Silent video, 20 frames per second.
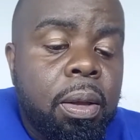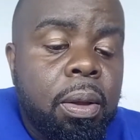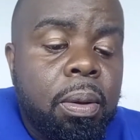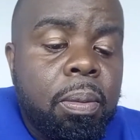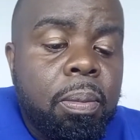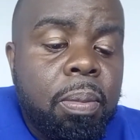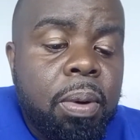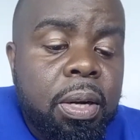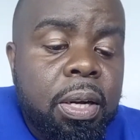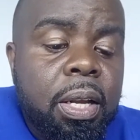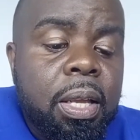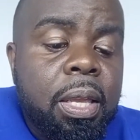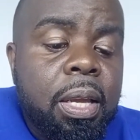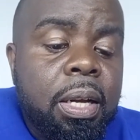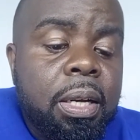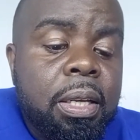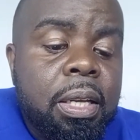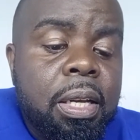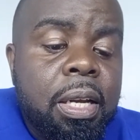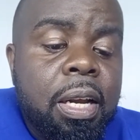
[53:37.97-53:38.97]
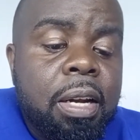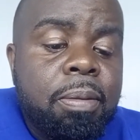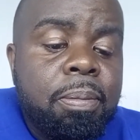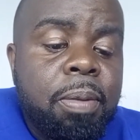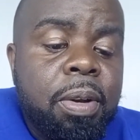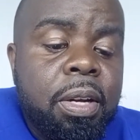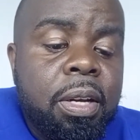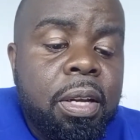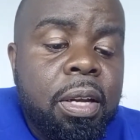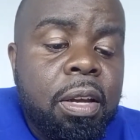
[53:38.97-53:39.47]
better than start
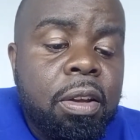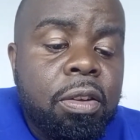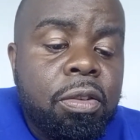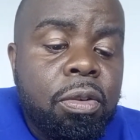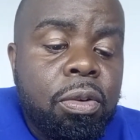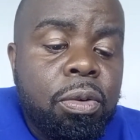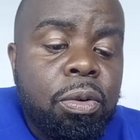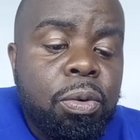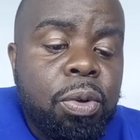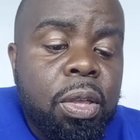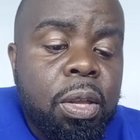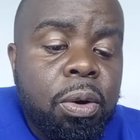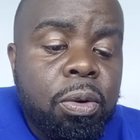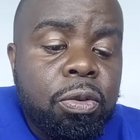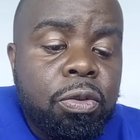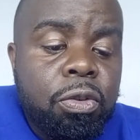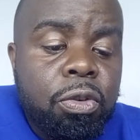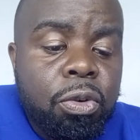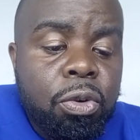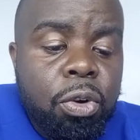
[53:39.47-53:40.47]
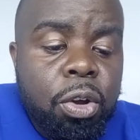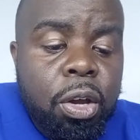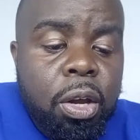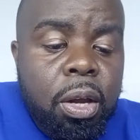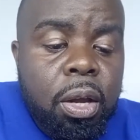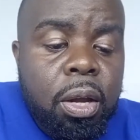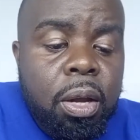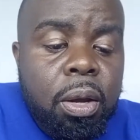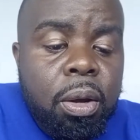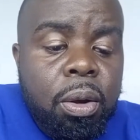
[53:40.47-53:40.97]
medication without knowing
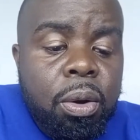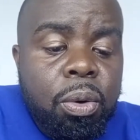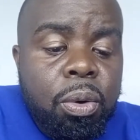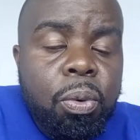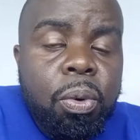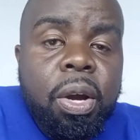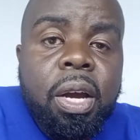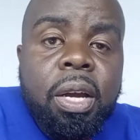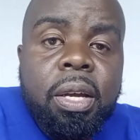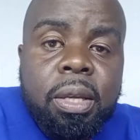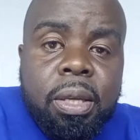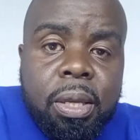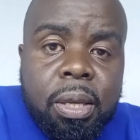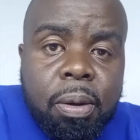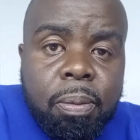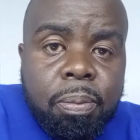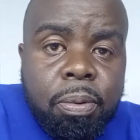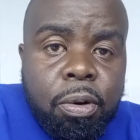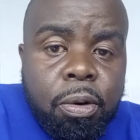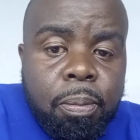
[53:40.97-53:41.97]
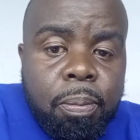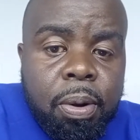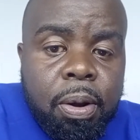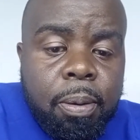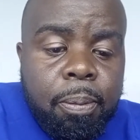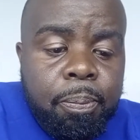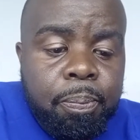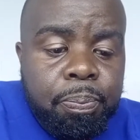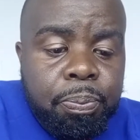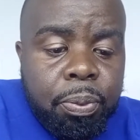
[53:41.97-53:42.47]
where is the problem.
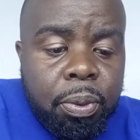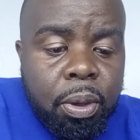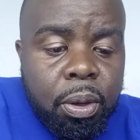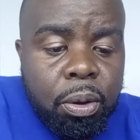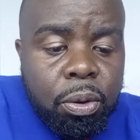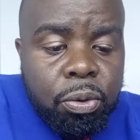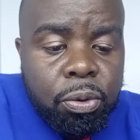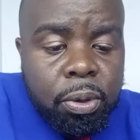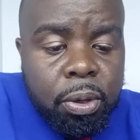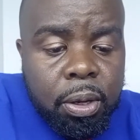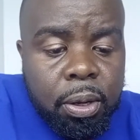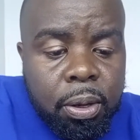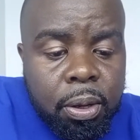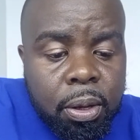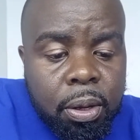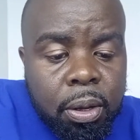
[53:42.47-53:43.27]
You see.